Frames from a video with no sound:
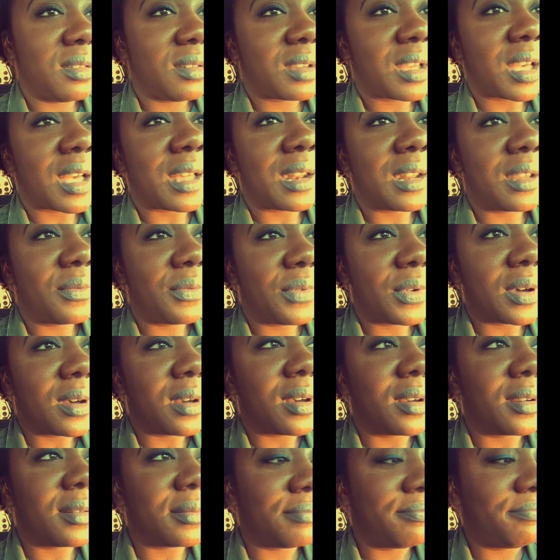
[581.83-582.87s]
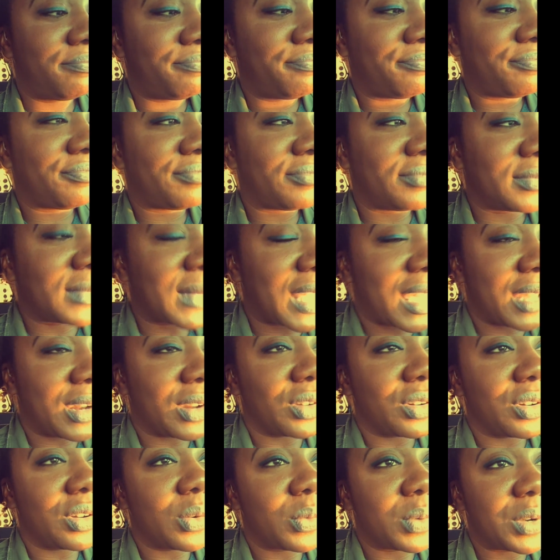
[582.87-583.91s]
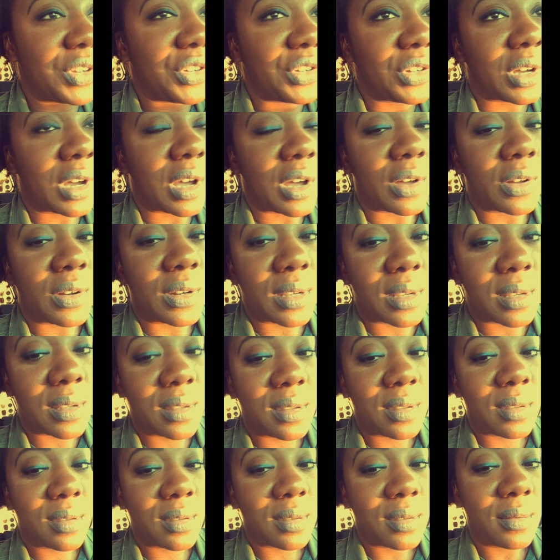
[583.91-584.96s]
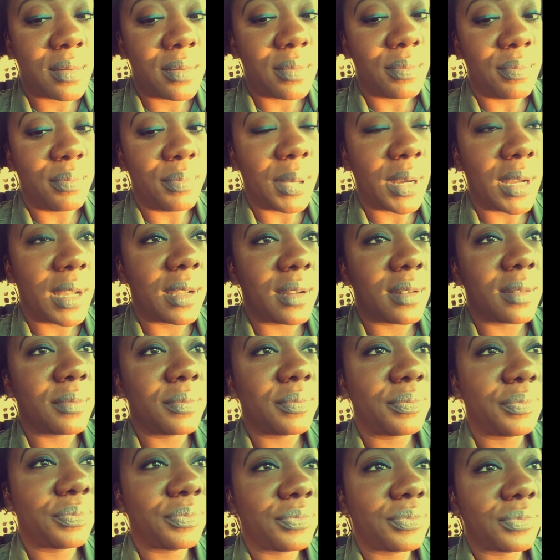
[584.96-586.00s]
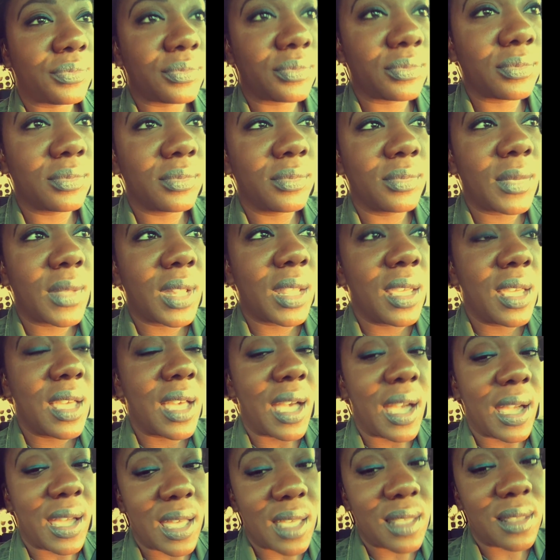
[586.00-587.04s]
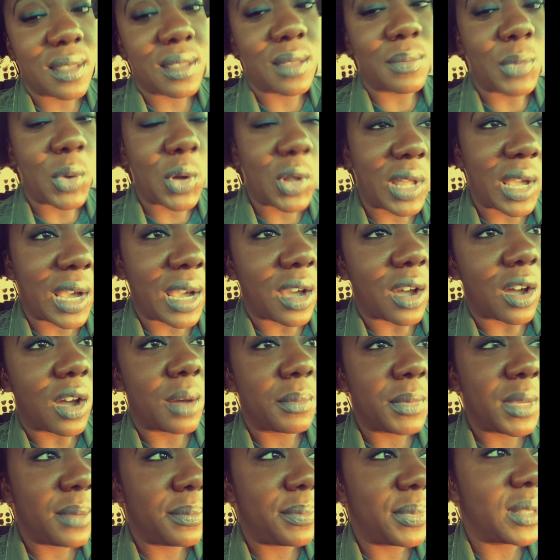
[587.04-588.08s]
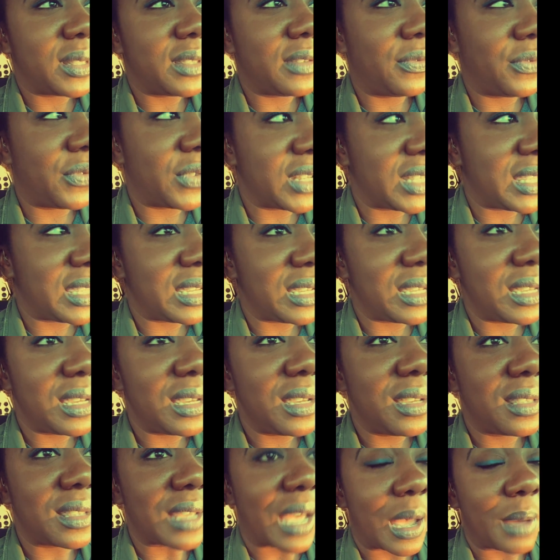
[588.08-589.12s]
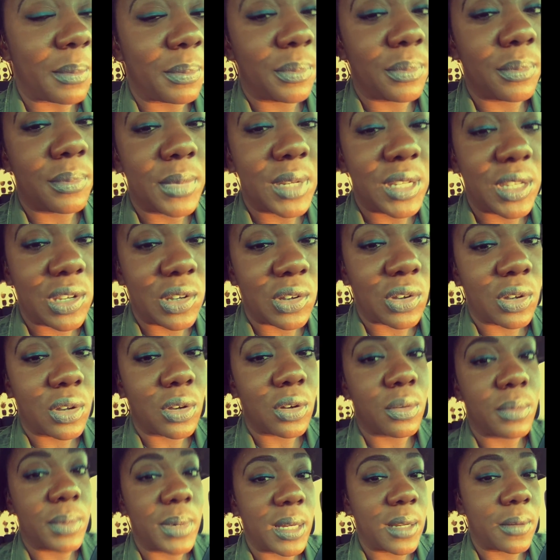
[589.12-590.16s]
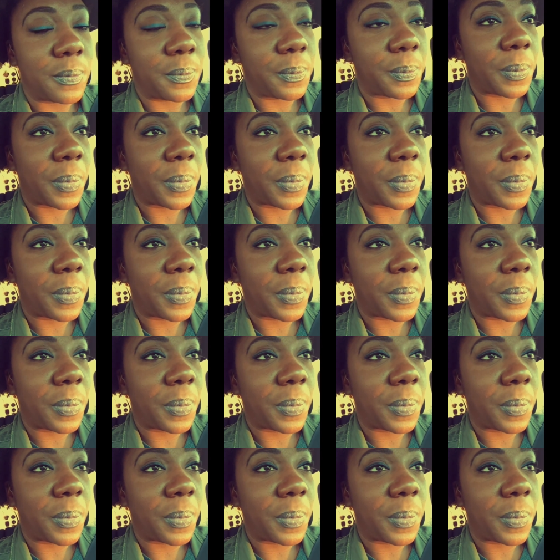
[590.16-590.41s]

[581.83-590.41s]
kind of a, I don't know what you call this, but I guess it's more like an army fatigue type material. But